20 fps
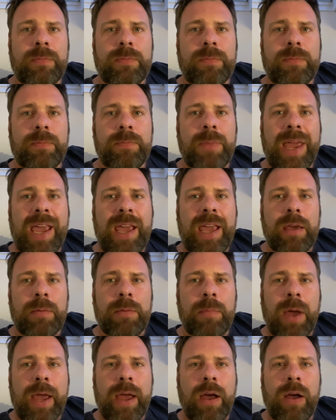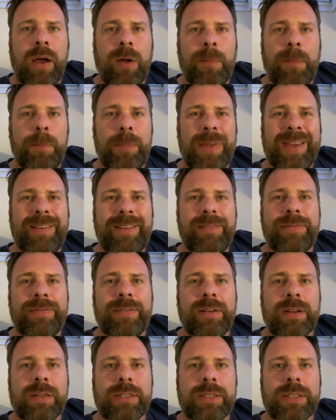making my heart beat
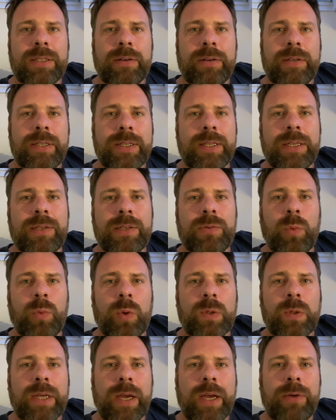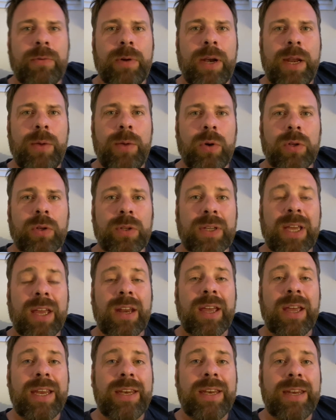faster? Is this what I really want? Can
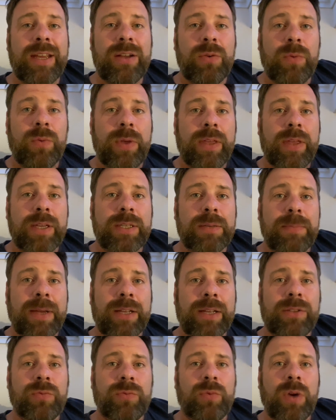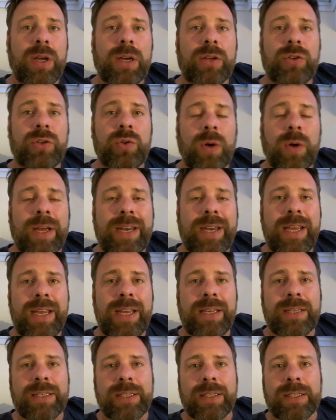I deal with this amount of work? Do I
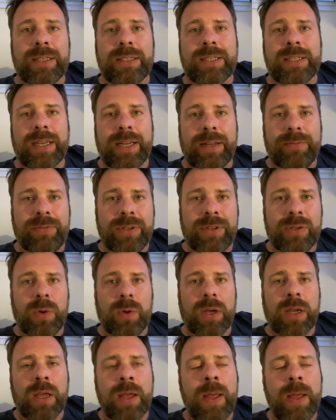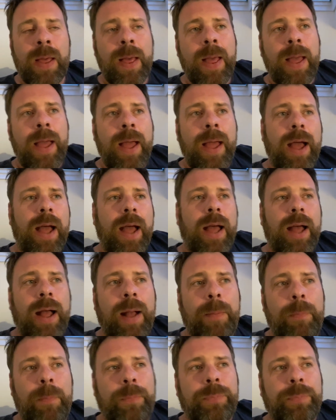need to have this work?
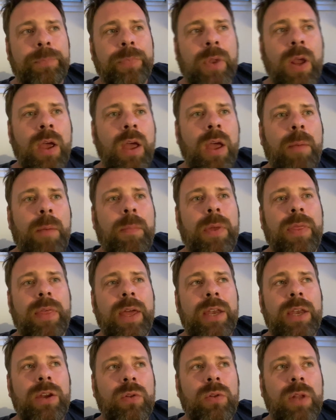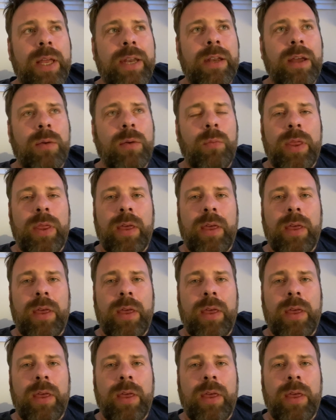But then you'll end up with